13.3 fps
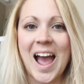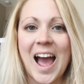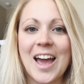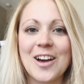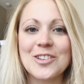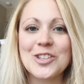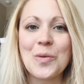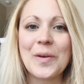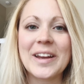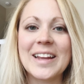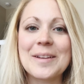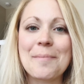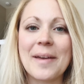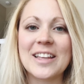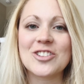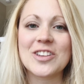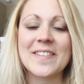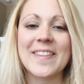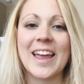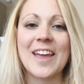I also wanted to
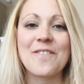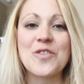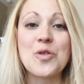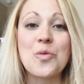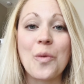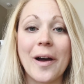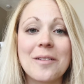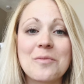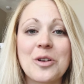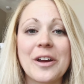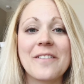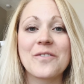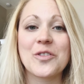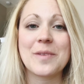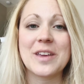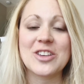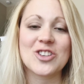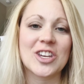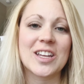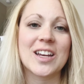mention that if you want more
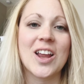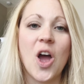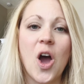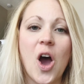information